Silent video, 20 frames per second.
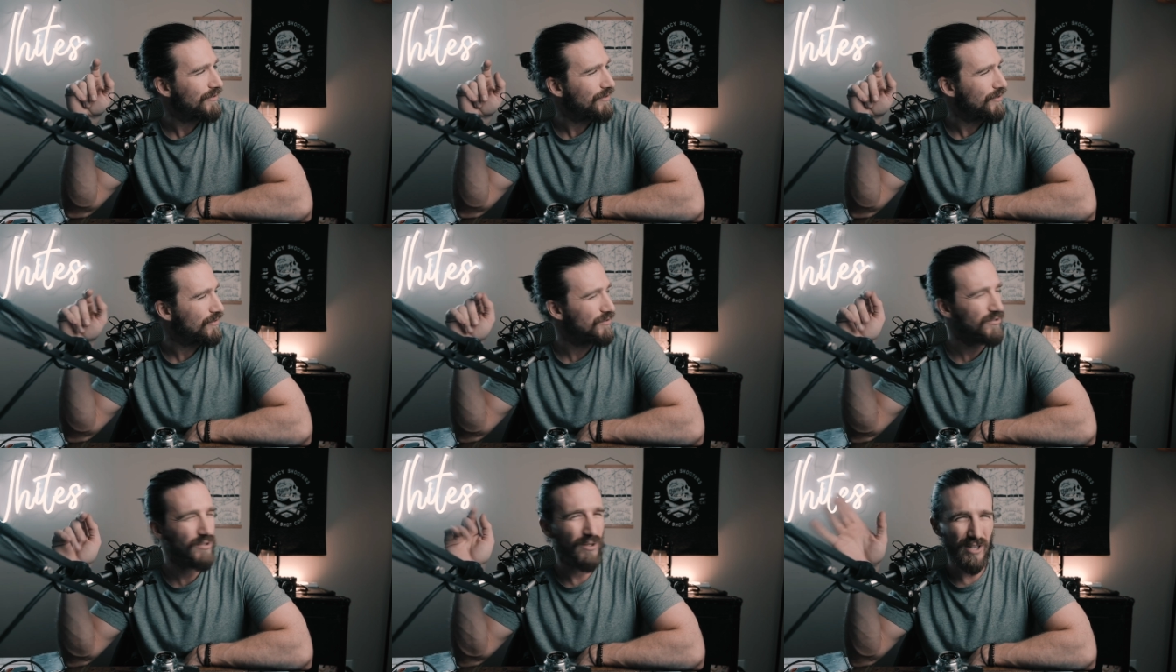
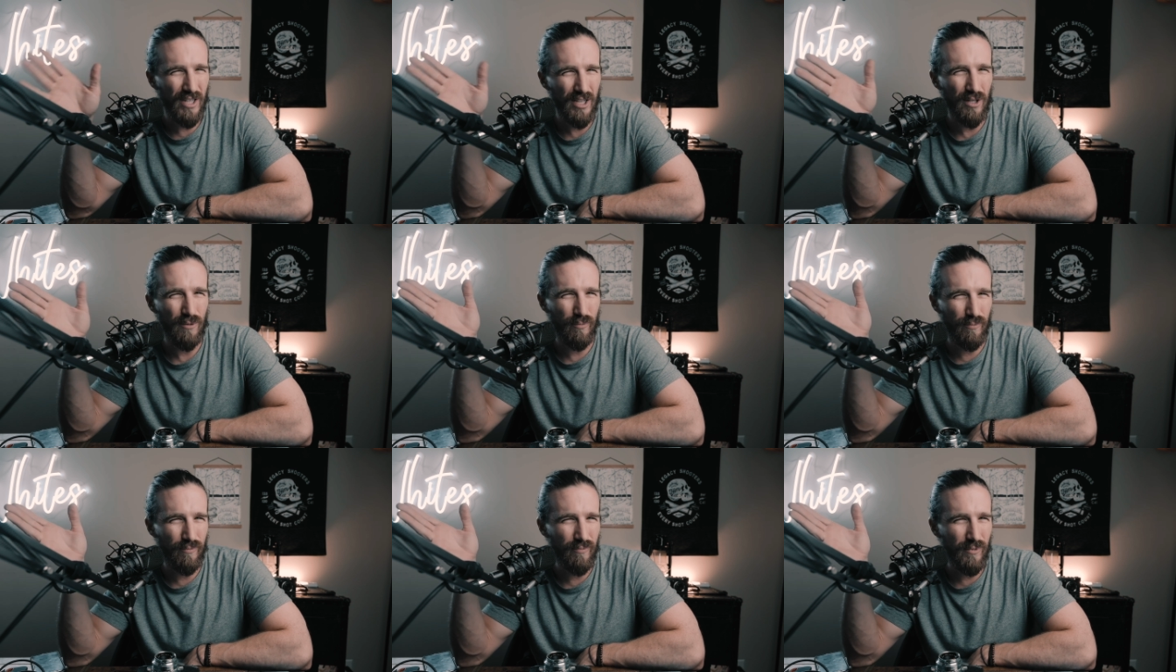those
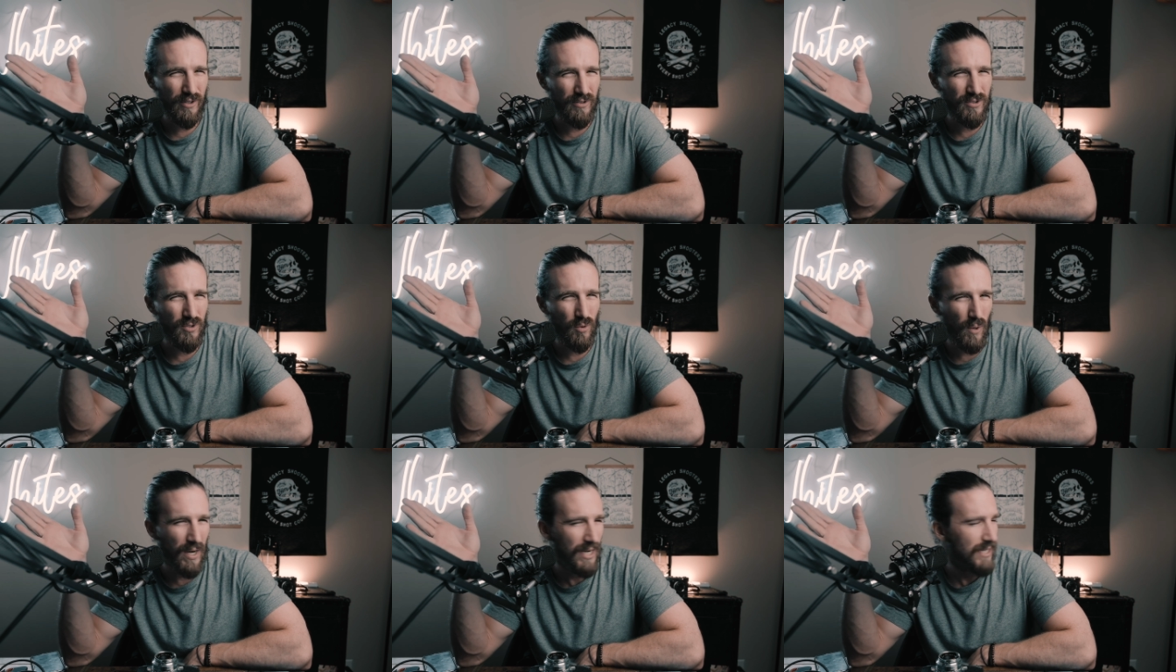that was
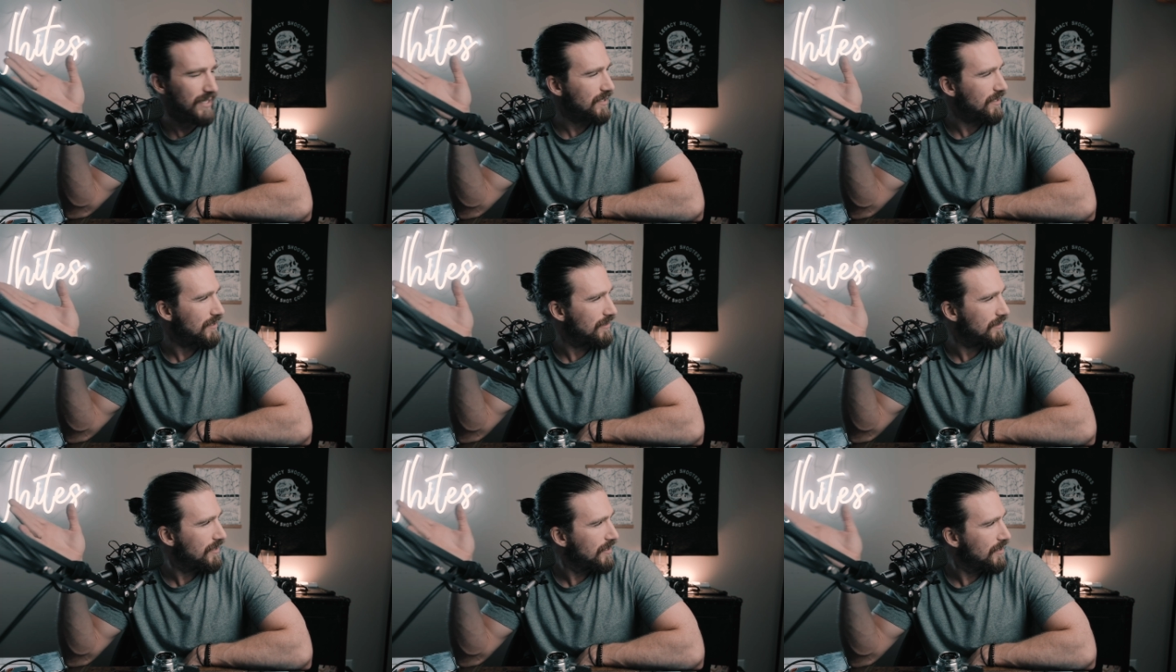a while
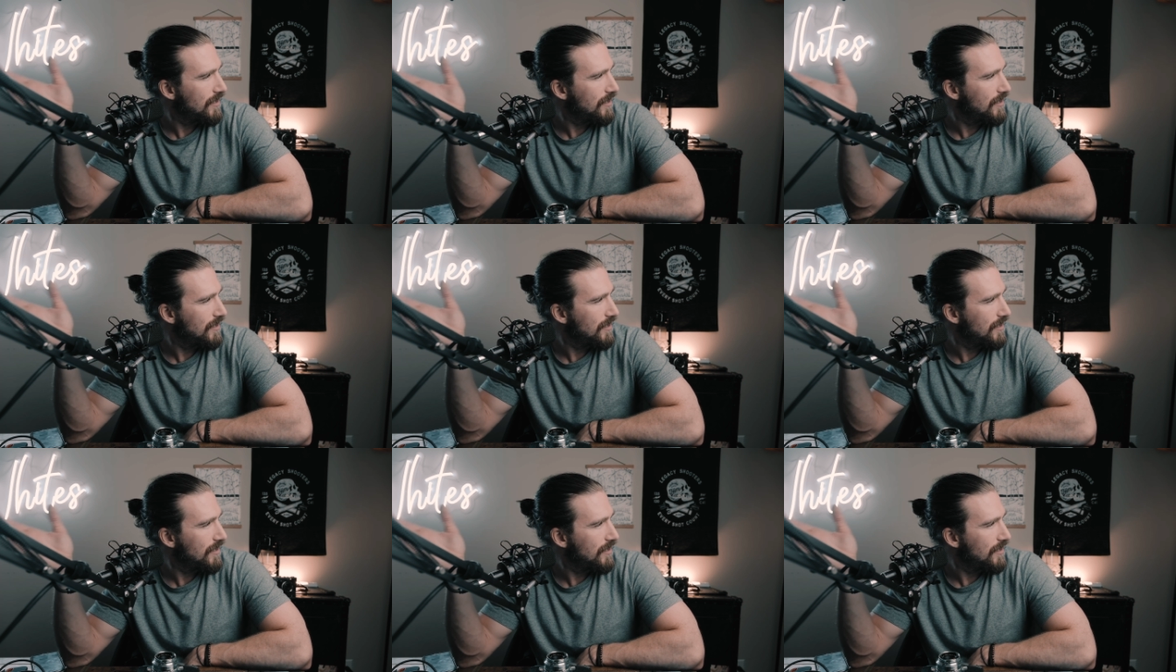ago.